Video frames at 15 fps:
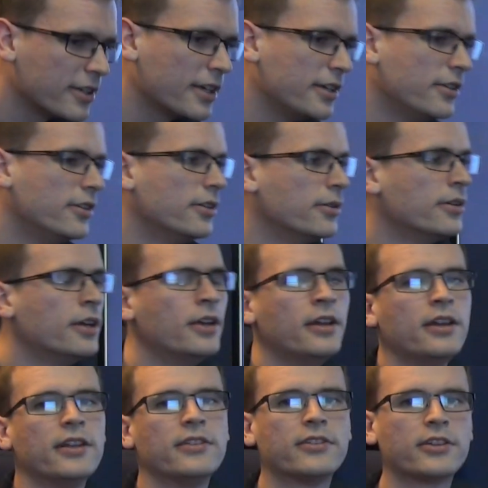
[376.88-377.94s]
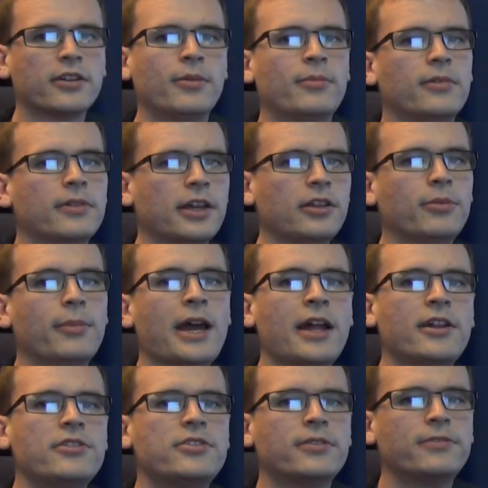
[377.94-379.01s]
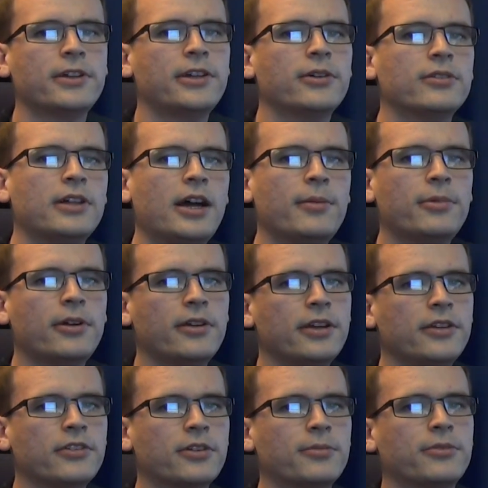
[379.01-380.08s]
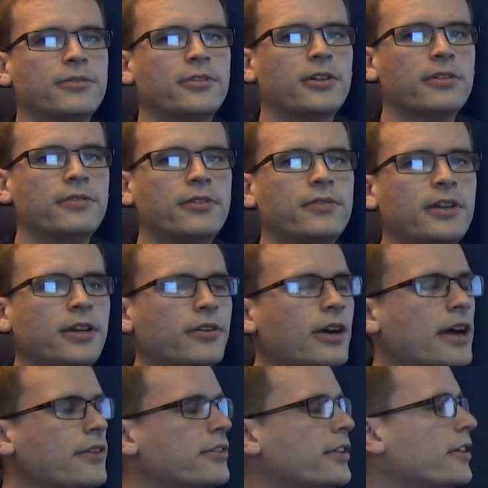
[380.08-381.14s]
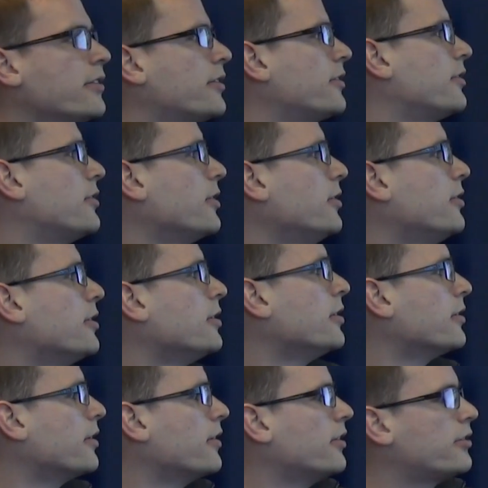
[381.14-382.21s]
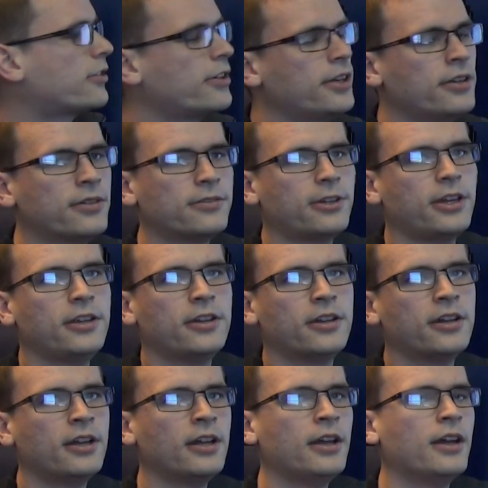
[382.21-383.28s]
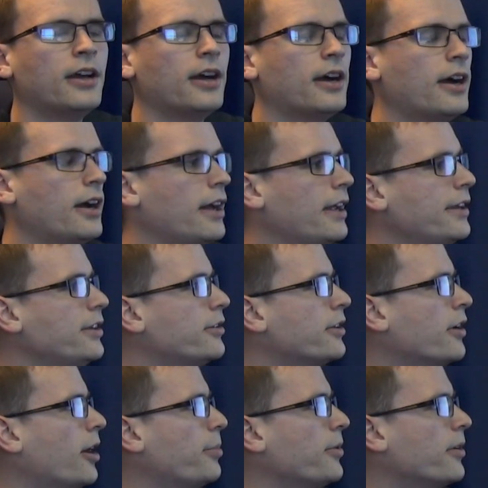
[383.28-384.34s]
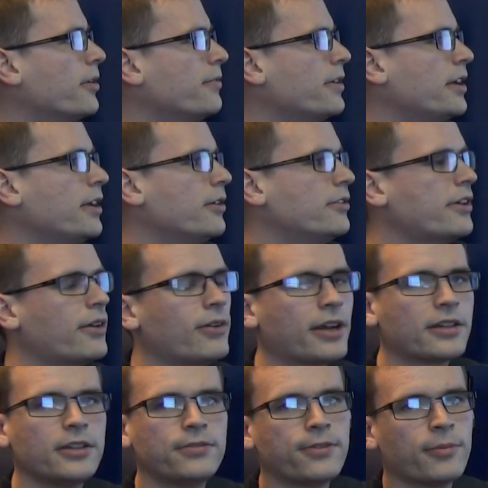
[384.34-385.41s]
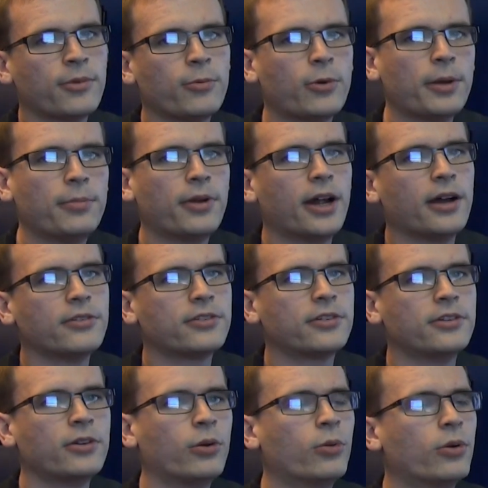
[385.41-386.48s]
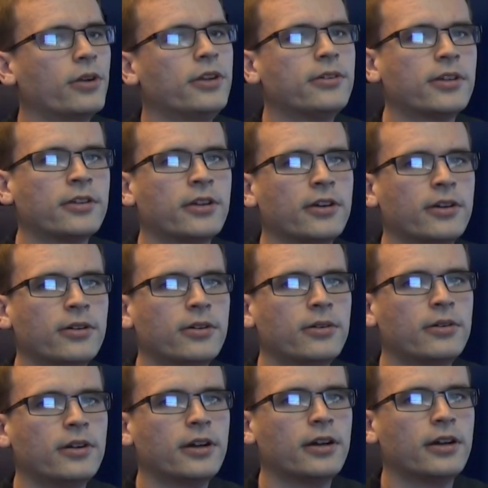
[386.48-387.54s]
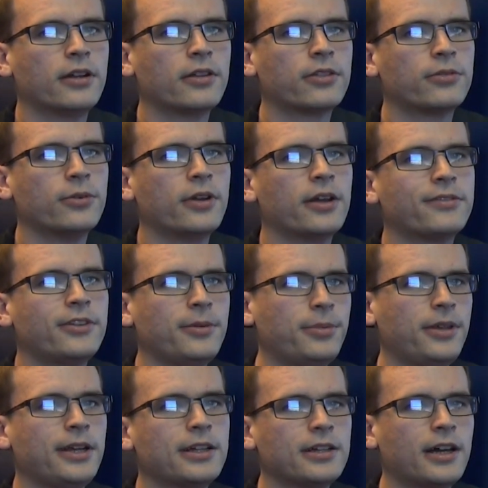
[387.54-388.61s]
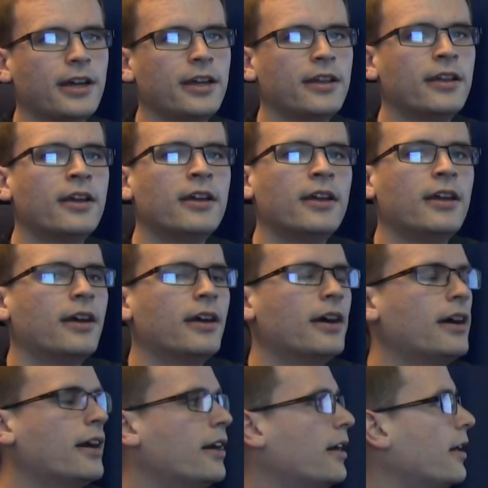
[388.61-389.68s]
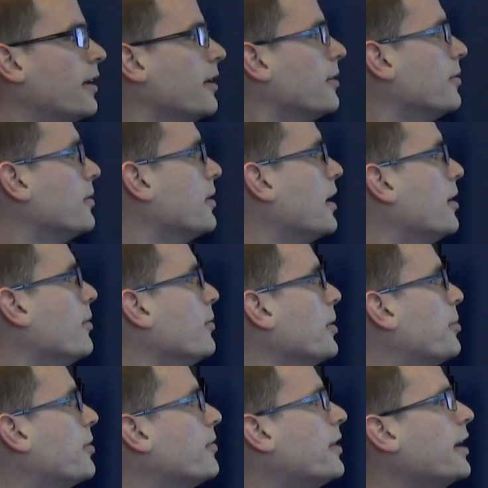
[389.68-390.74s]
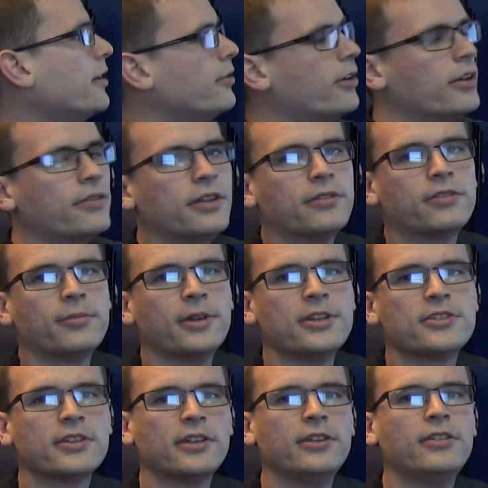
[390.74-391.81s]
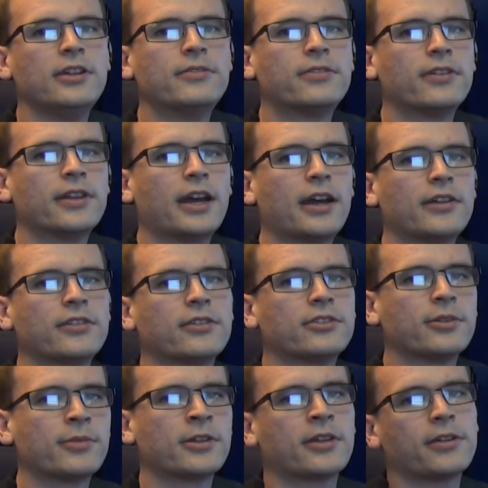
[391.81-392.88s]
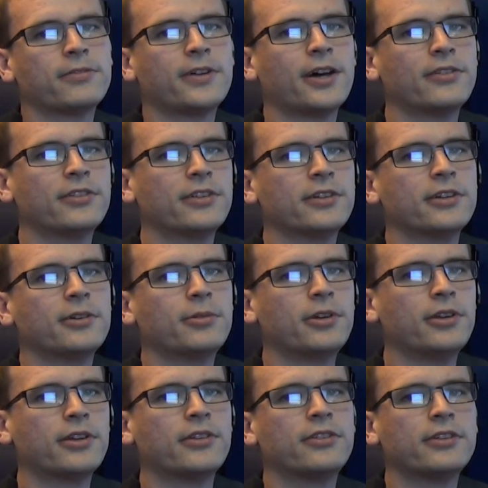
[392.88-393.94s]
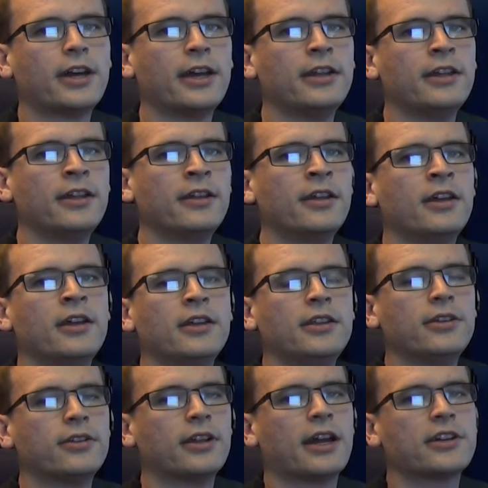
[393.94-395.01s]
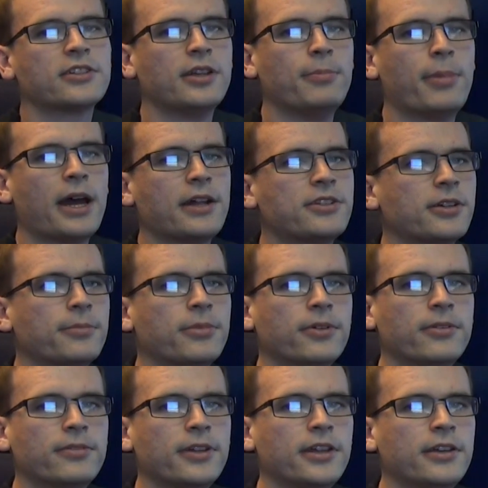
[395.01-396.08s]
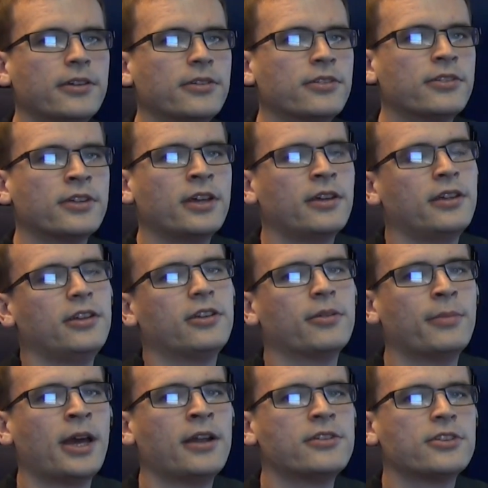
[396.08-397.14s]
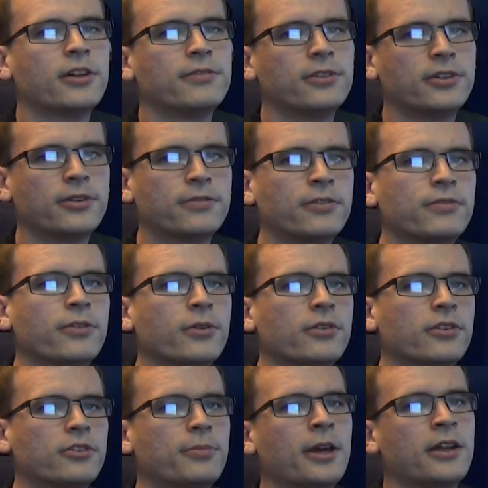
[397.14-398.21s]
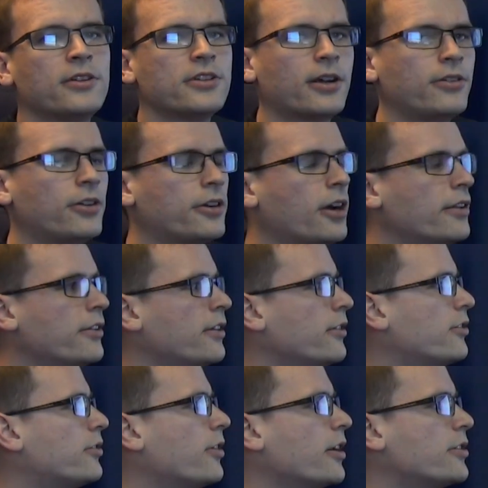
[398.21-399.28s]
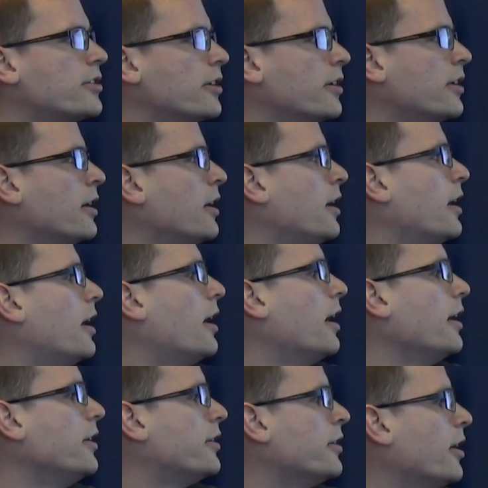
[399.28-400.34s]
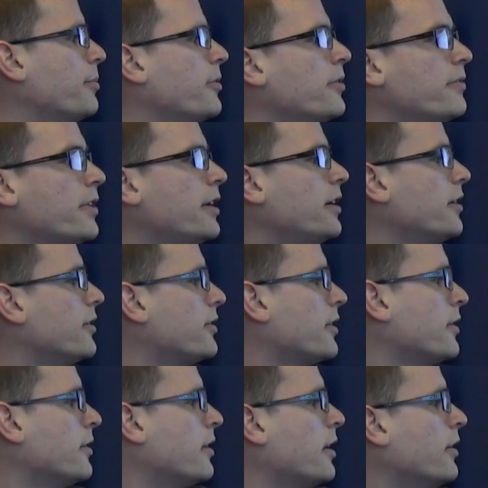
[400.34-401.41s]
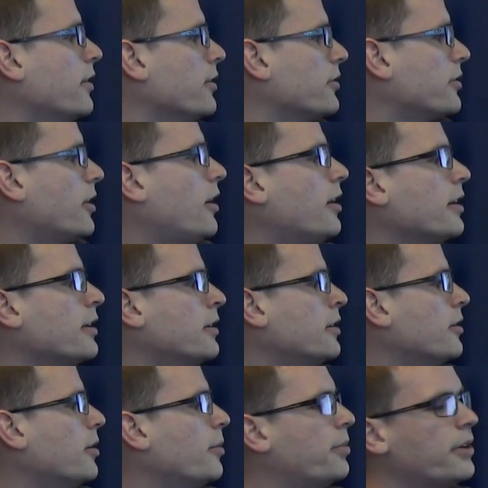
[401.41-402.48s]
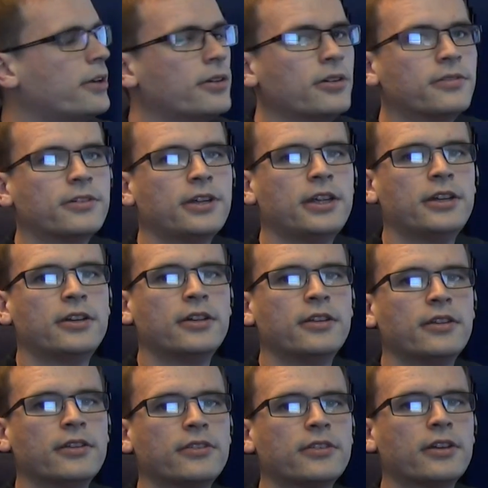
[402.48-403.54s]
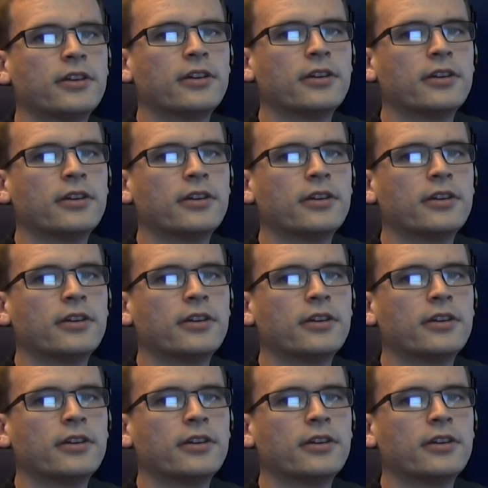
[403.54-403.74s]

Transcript: to let you do is it's going to let you manage your video library in terms of all of your video assets. So you can go to this screen over here, and you can upload a video directly from the web browser, or you can go through an FTP client. And we provide you all the information that you need for that. So something like FileZilla, where you can sign in, you can actually batch upload videos, you can manage all of your different folders, manage how your content is structured. You can upload videos, and those are all going to appear over here in this